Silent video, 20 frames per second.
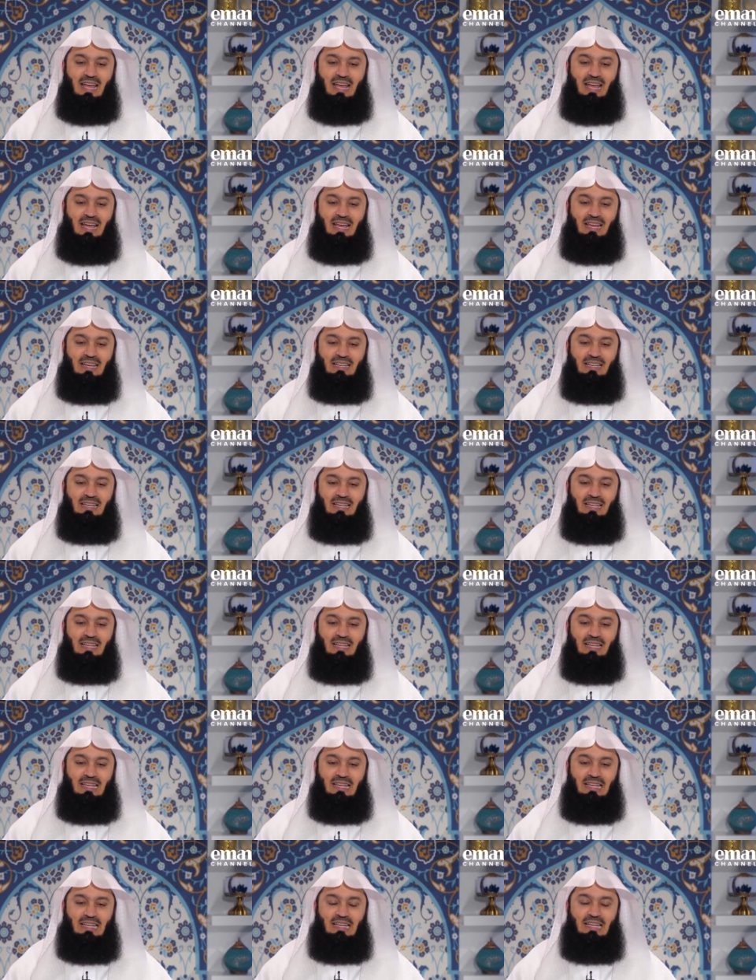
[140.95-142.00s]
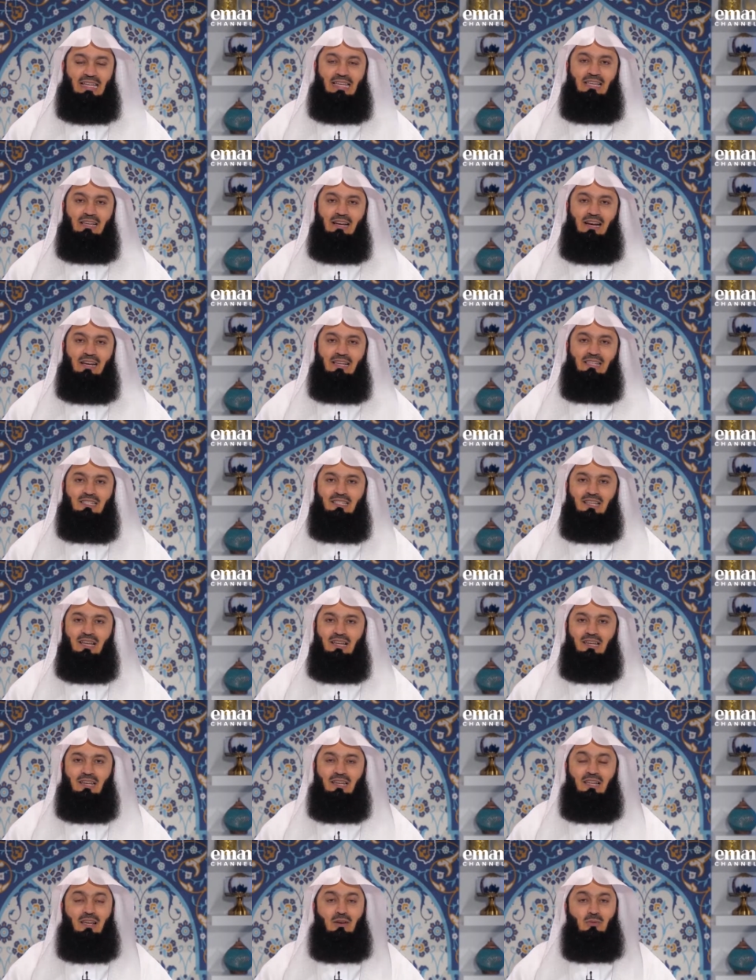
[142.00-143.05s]
And he asked
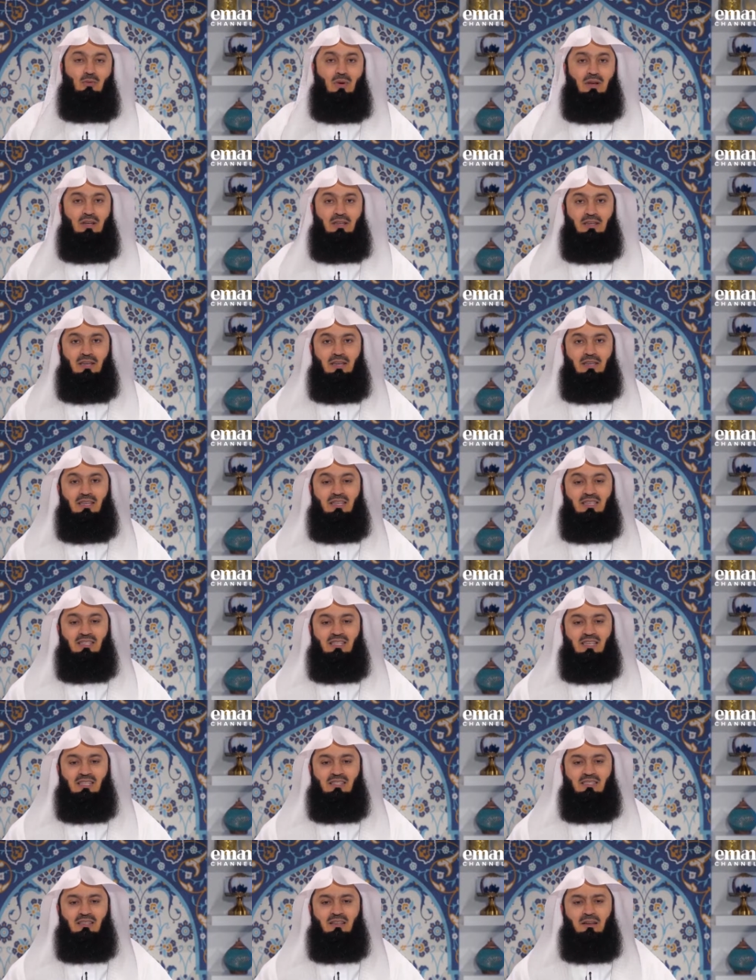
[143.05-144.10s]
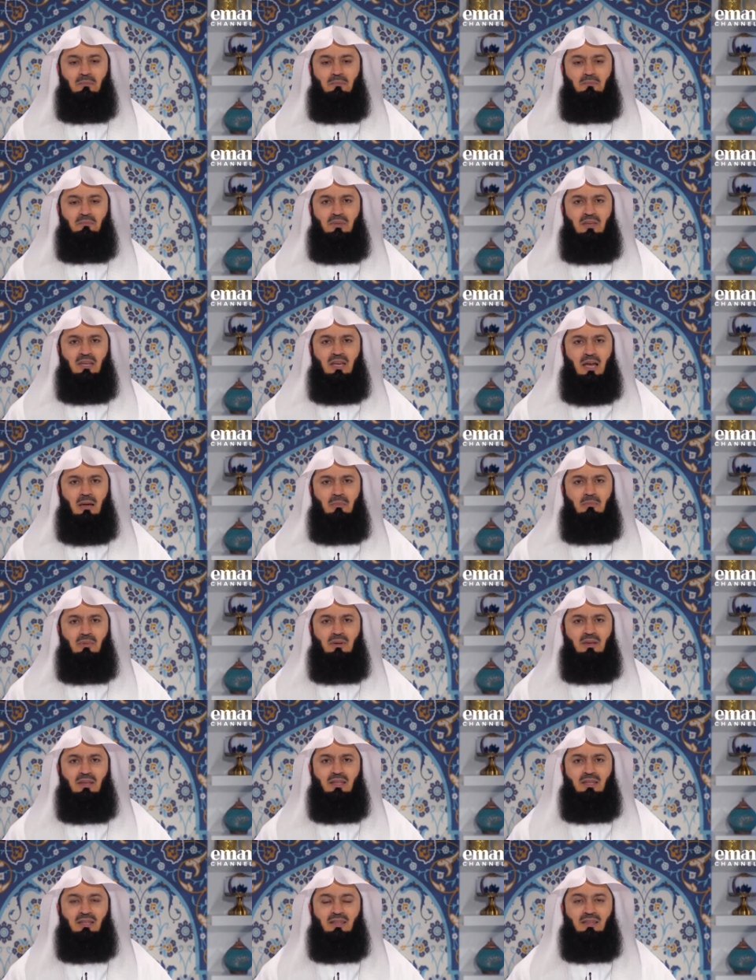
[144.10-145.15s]
Allah one day, he says, Rabbi
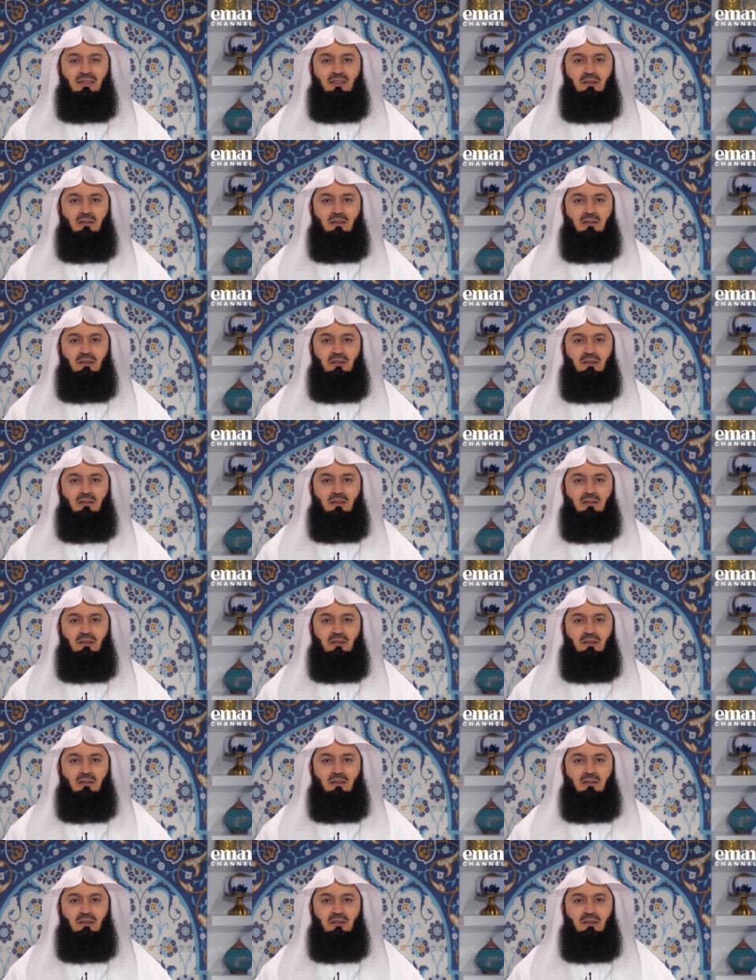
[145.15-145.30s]
habli,